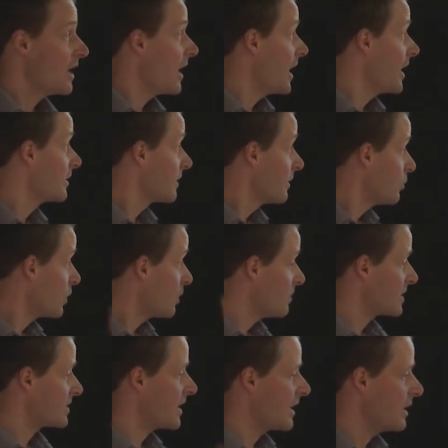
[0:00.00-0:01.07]
and the local
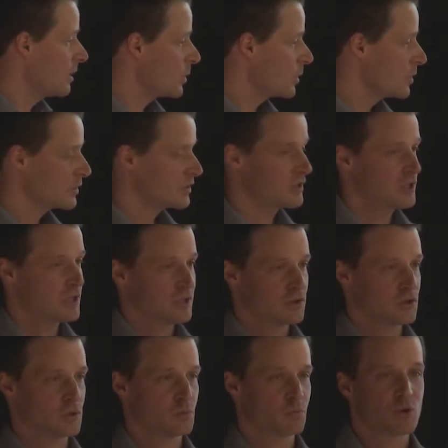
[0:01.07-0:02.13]
Maasai learned
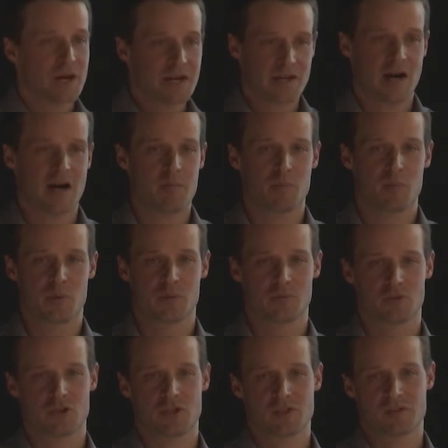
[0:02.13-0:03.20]
to break up
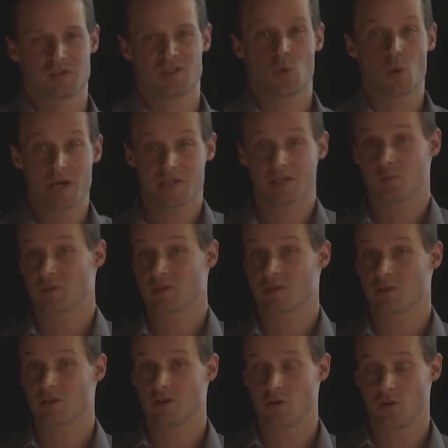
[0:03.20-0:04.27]
just the waste
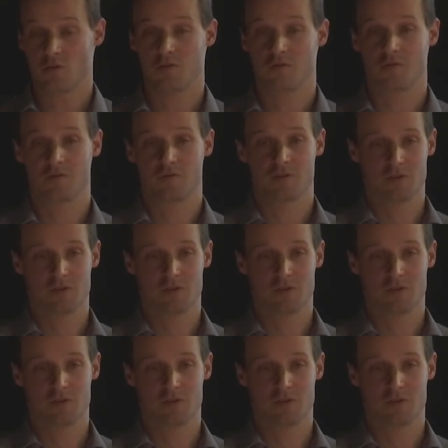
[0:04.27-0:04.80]
material of